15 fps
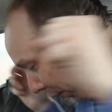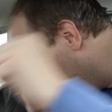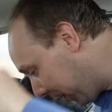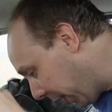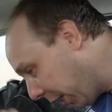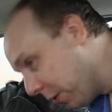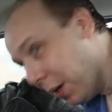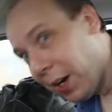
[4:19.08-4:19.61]

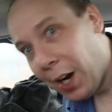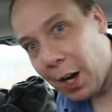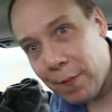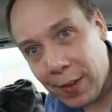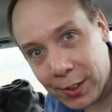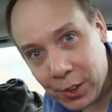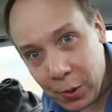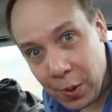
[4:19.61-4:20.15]
So I've
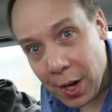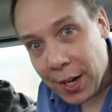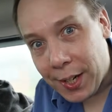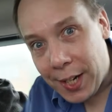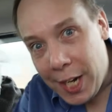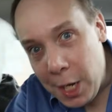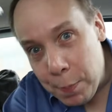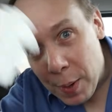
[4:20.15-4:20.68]
had to
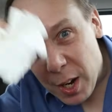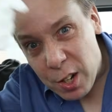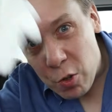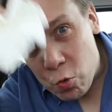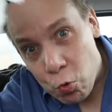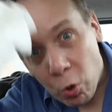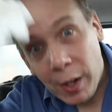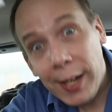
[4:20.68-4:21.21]
keep
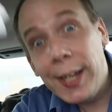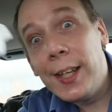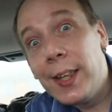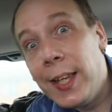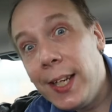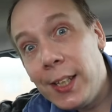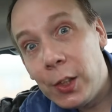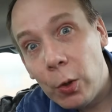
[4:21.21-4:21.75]
drying
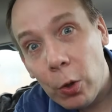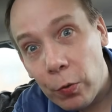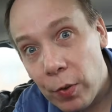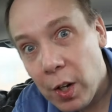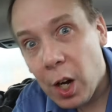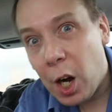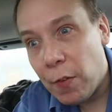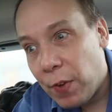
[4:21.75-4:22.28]
things off.
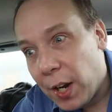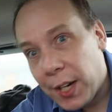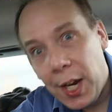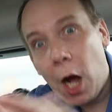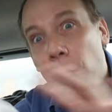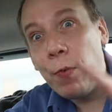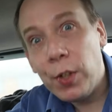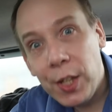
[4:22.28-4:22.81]
I've
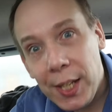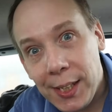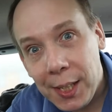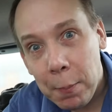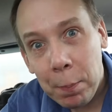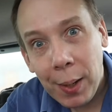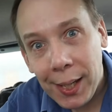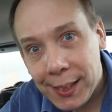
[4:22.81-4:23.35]
covered things
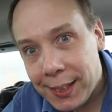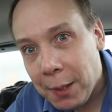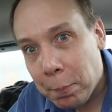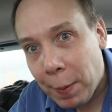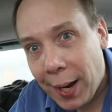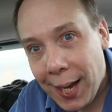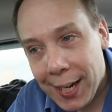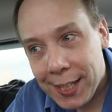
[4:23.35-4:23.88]
in plastic
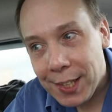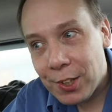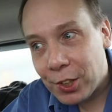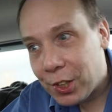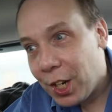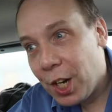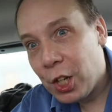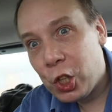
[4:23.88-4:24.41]
bags and
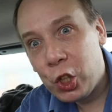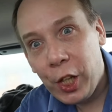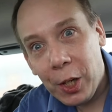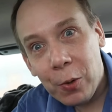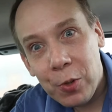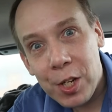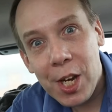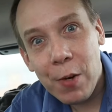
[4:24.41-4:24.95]
just
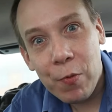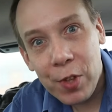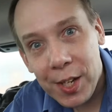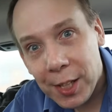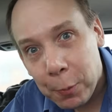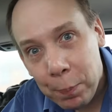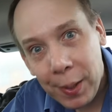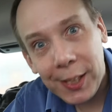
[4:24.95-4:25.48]
sheltered
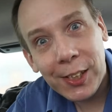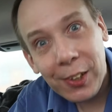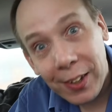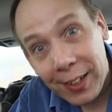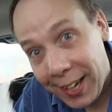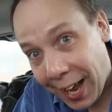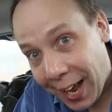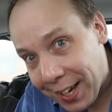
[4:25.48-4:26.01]
everything as best I
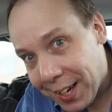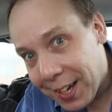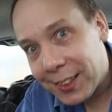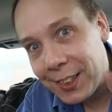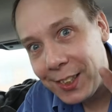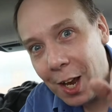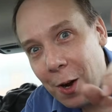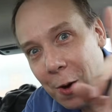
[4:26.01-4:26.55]
can.
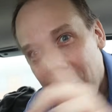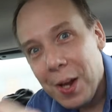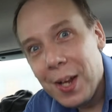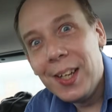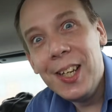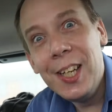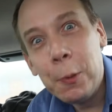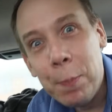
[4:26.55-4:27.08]
So
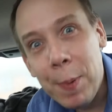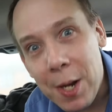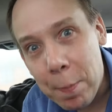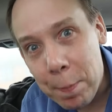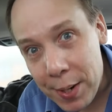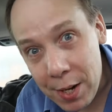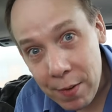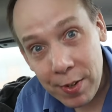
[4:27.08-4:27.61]
it's been a
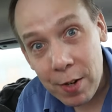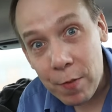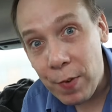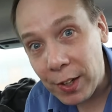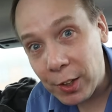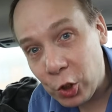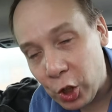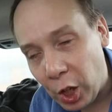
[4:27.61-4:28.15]
bit of an
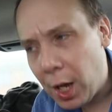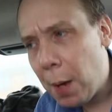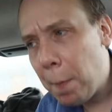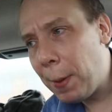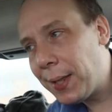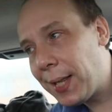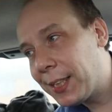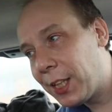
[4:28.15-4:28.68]
adventure,
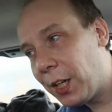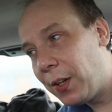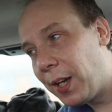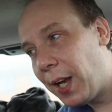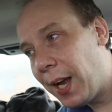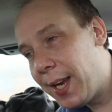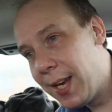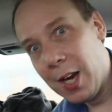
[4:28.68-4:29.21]
but that's
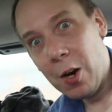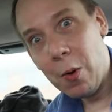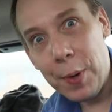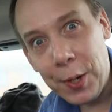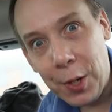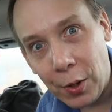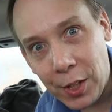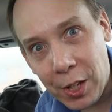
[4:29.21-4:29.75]
okay. We
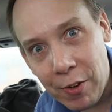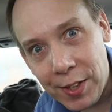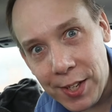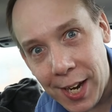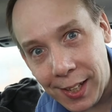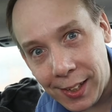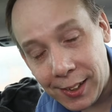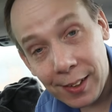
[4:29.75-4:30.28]
got there in
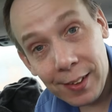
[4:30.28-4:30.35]
the end.